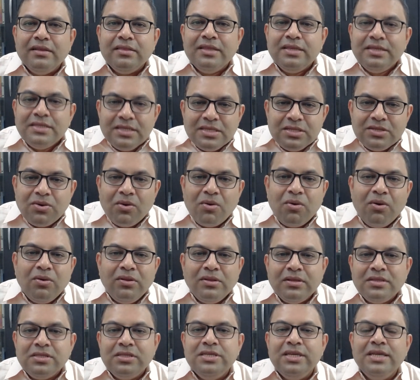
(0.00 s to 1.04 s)
This is
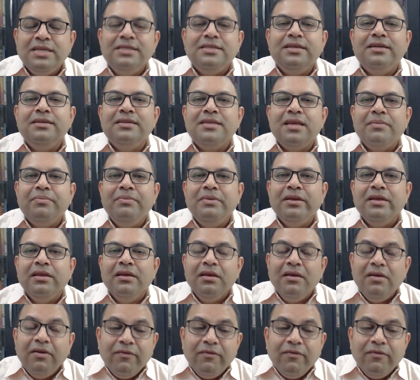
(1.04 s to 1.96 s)
all the change that is happening.